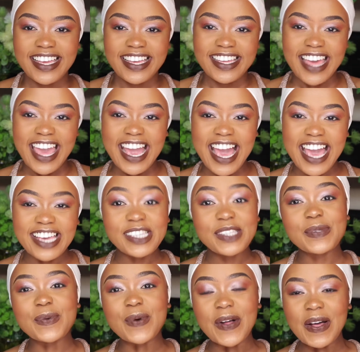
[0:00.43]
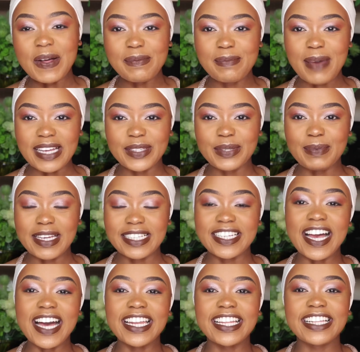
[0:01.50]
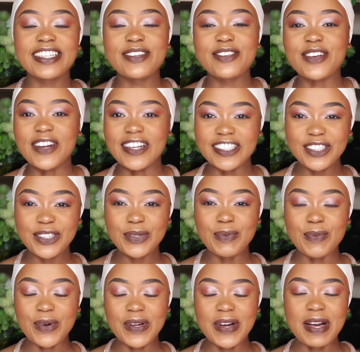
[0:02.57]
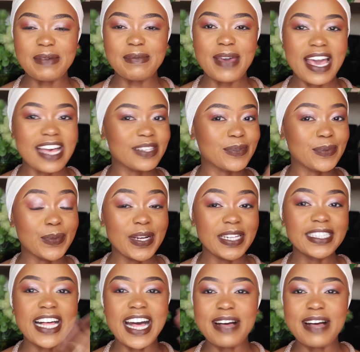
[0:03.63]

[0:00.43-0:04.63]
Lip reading: Hey guys, welcome back to my channel. If you are new, welcome as well.